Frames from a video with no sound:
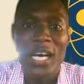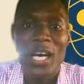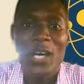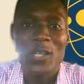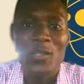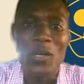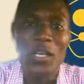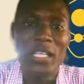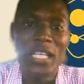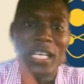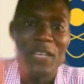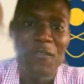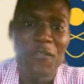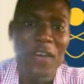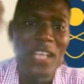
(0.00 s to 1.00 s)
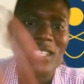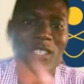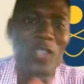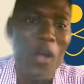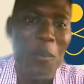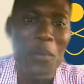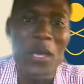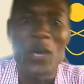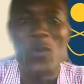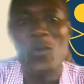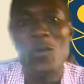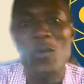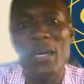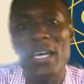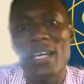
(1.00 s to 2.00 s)
So the first topic we'll
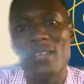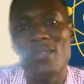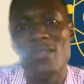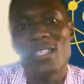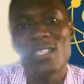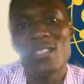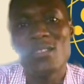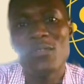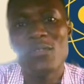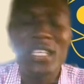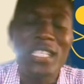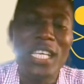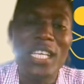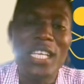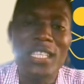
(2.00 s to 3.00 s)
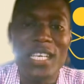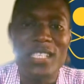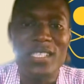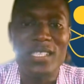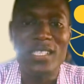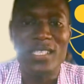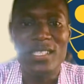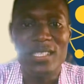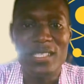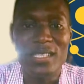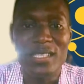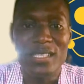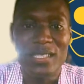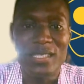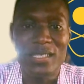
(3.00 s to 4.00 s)
be treating this
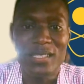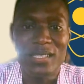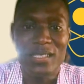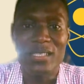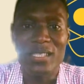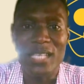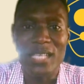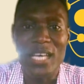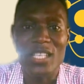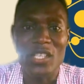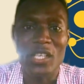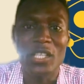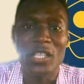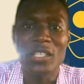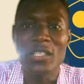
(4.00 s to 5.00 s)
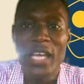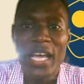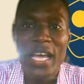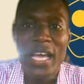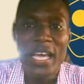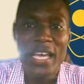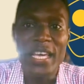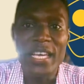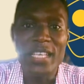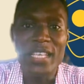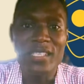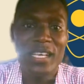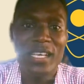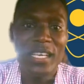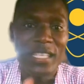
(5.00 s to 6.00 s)
section
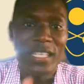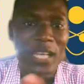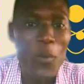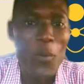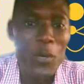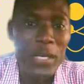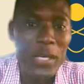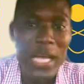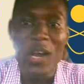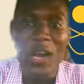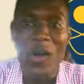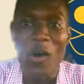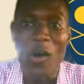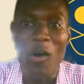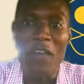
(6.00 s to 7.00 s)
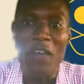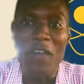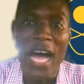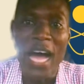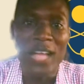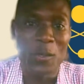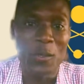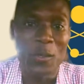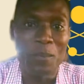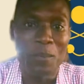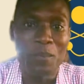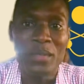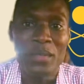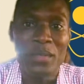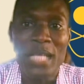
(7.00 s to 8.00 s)
is the model of atom.
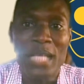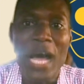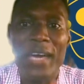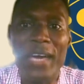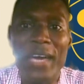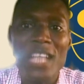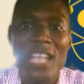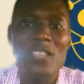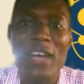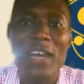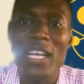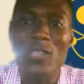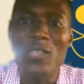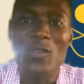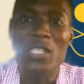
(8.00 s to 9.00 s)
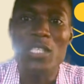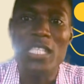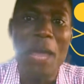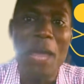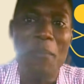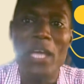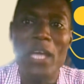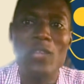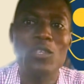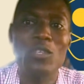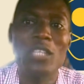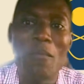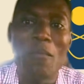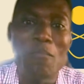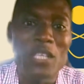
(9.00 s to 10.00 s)
Now get ready to step into
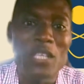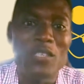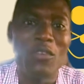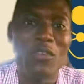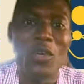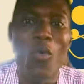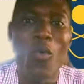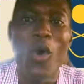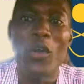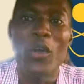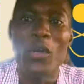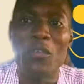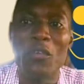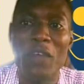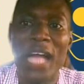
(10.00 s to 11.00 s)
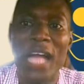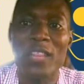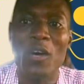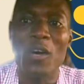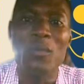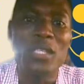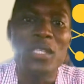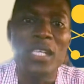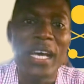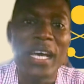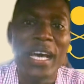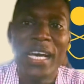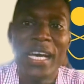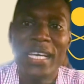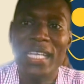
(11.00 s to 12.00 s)
the mystery world of atoms,
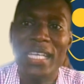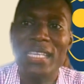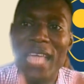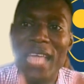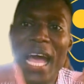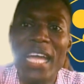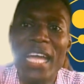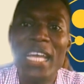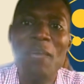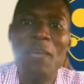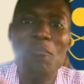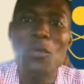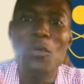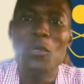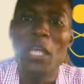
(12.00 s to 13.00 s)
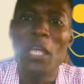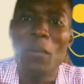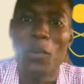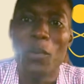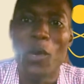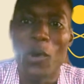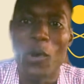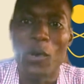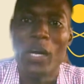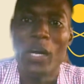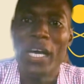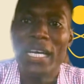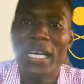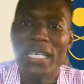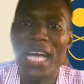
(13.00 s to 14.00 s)
the tiny building block
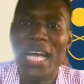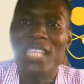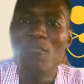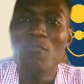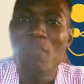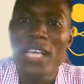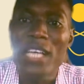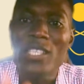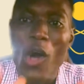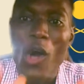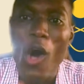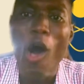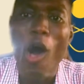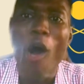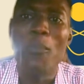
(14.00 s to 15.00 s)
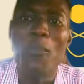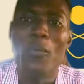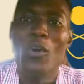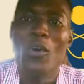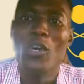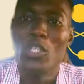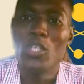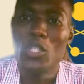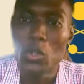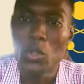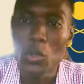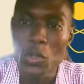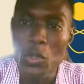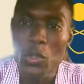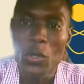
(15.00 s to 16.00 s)
that makes up
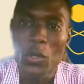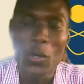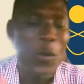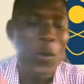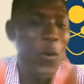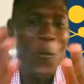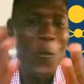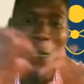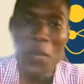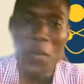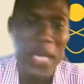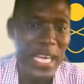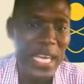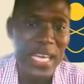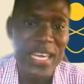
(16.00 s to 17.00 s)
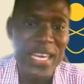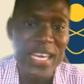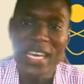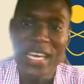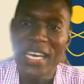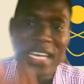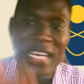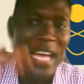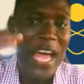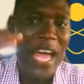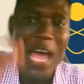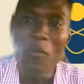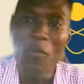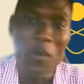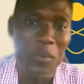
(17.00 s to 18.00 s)
you, me, the
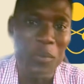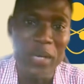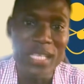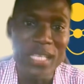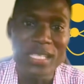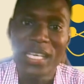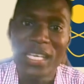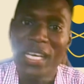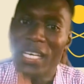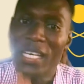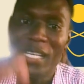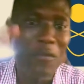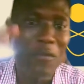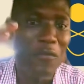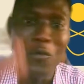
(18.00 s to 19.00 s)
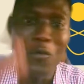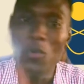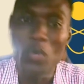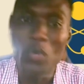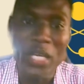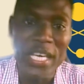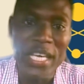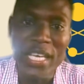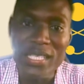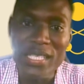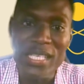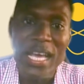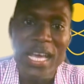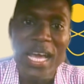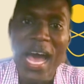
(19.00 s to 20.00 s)
air we breathe, the food we eat,
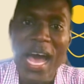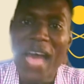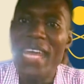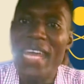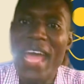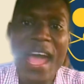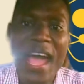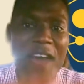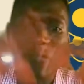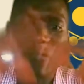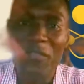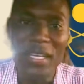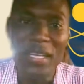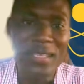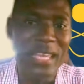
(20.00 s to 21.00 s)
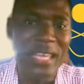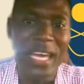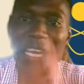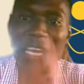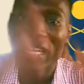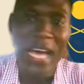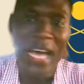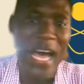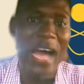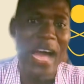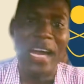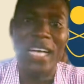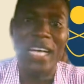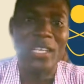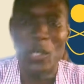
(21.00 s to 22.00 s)
and everything
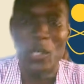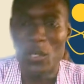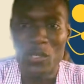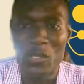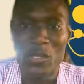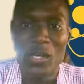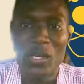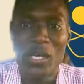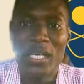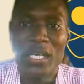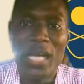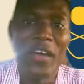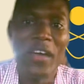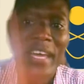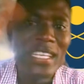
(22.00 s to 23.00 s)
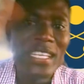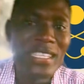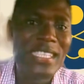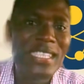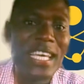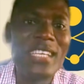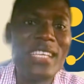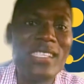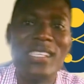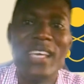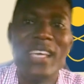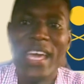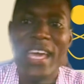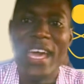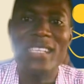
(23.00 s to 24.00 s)
around us. Now, in this
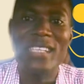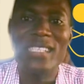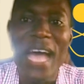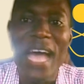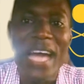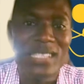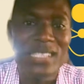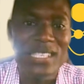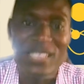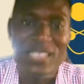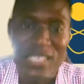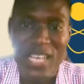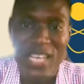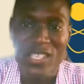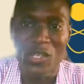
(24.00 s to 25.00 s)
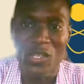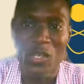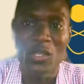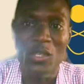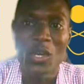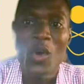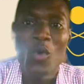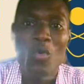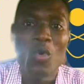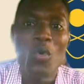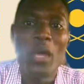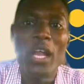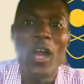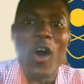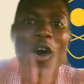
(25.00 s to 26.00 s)
exciting section, we
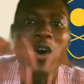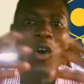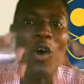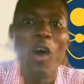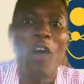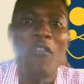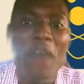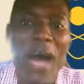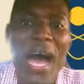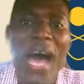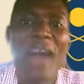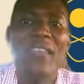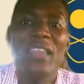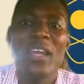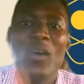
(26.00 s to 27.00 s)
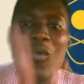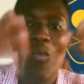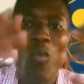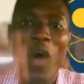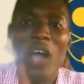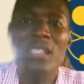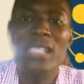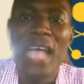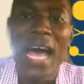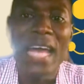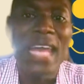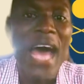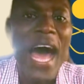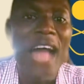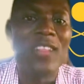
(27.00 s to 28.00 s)
will uncover what
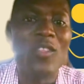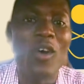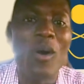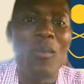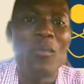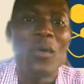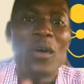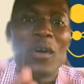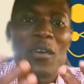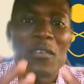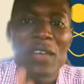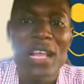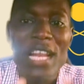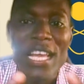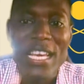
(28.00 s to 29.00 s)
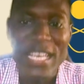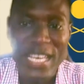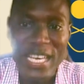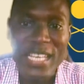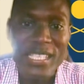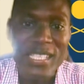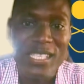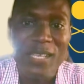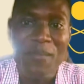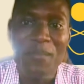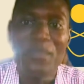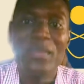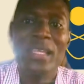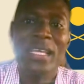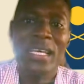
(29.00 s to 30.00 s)
an atom really is,
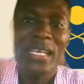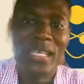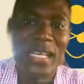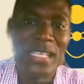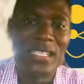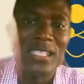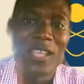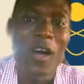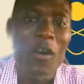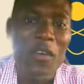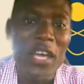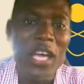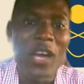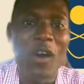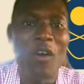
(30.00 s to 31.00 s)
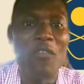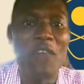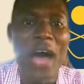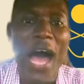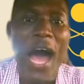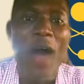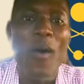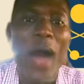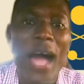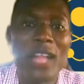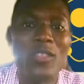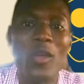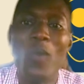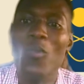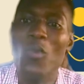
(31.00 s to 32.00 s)
the story of how
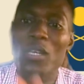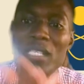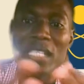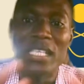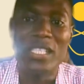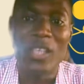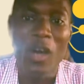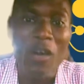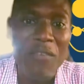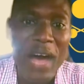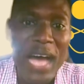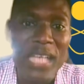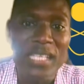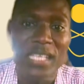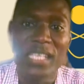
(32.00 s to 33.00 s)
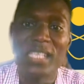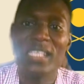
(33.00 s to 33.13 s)
atom was discovered,